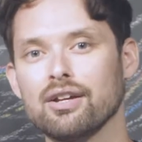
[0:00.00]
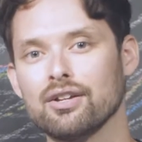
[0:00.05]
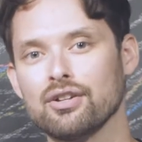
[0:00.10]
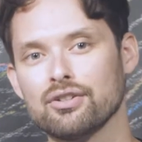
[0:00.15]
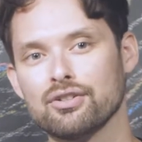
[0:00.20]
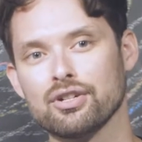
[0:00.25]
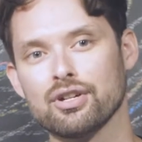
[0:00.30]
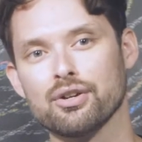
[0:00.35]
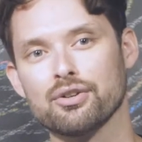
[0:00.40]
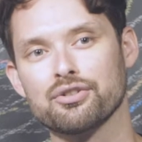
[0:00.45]

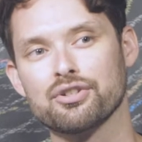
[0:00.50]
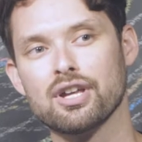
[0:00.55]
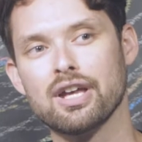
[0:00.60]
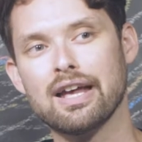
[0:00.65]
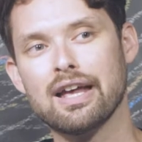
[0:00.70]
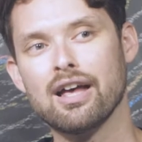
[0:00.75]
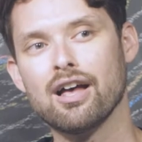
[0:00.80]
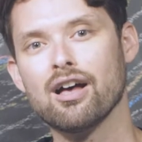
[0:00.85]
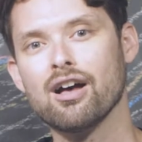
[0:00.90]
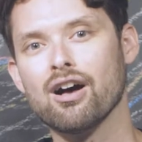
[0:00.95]
She goes,
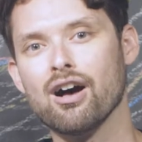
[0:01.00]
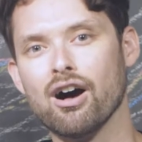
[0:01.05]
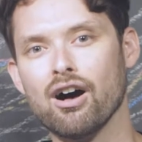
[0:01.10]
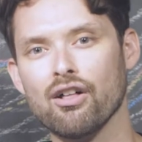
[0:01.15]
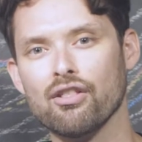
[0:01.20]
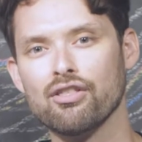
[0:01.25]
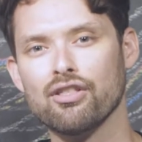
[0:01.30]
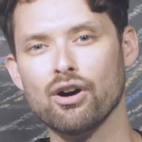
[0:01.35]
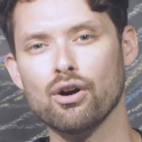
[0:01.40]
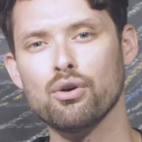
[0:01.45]

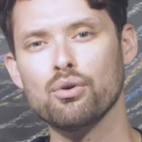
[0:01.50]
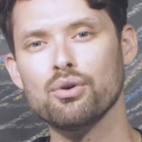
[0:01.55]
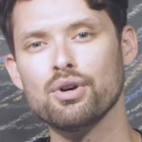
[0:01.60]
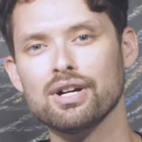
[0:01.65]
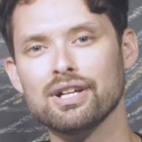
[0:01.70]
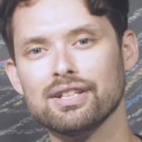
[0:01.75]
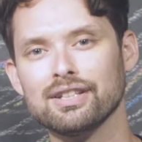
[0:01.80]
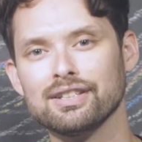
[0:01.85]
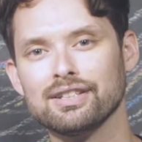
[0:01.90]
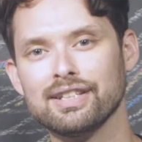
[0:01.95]
"Although
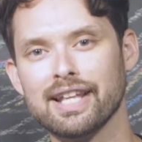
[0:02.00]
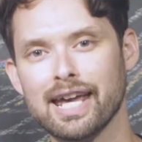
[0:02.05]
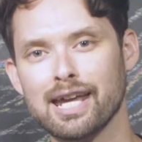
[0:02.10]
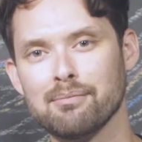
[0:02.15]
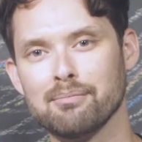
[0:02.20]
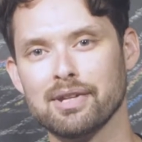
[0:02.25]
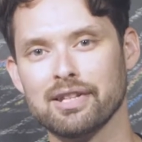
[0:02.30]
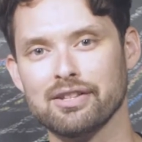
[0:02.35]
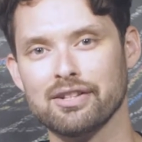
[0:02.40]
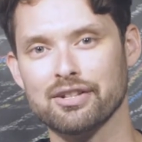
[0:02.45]

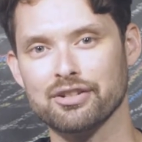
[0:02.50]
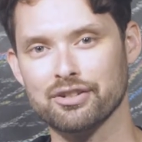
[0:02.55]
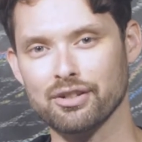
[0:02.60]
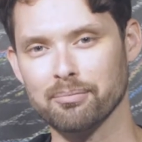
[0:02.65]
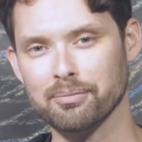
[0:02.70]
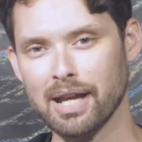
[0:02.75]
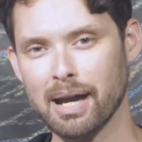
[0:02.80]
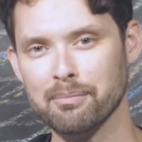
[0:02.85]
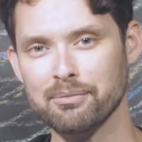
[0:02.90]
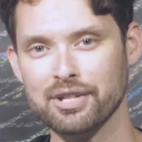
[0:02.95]
laymen
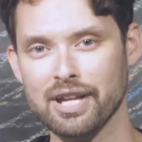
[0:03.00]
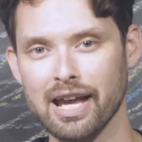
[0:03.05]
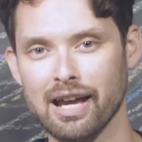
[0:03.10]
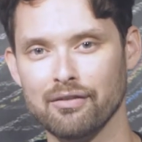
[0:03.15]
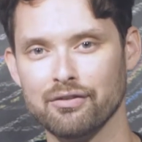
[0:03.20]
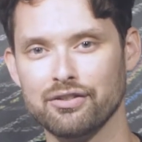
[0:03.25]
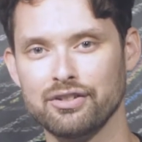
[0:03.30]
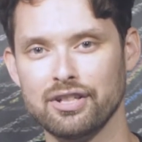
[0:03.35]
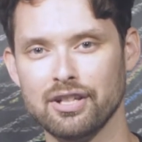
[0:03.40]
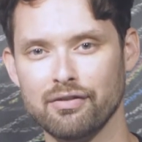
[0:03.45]
sometimes
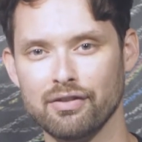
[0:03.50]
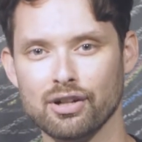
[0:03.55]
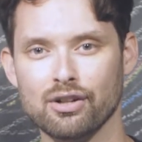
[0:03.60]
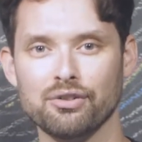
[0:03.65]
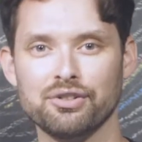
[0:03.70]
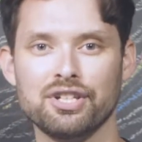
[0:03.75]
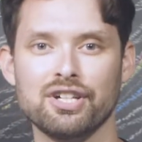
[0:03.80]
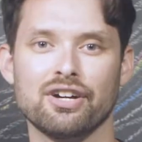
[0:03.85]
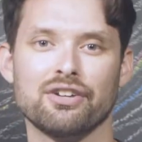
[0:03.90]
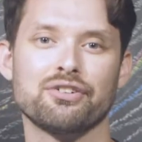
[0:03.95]
have
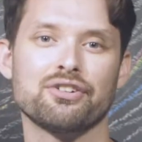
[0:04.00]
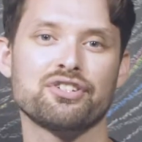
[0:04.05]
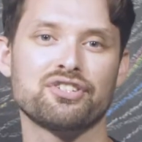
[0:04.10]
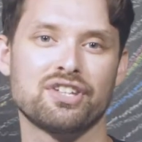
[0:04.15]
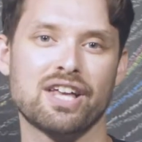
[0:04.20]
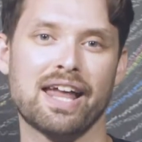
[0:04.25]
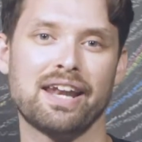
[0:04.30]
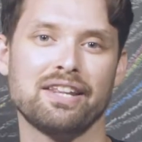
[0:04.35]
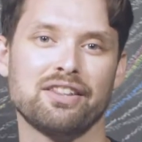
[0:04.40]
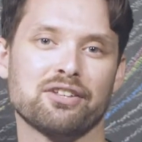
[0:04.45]
difficulty
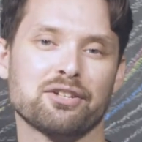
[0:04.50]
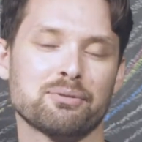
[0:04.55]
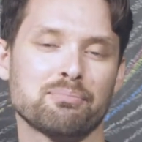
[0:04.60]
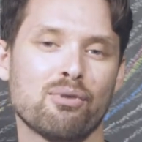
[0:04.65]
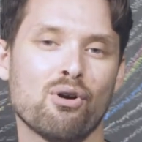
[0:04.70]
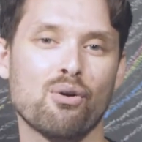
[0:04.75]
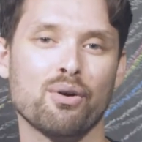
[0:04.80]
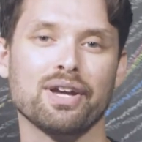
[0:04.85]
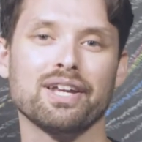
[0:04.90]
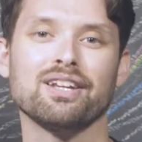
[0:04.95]
understanding this
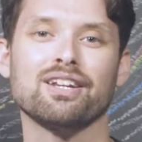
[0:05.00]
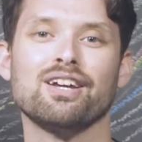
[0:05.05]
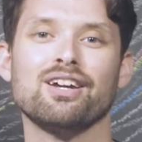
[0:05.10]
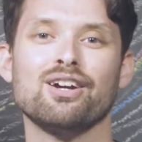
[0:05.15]
point,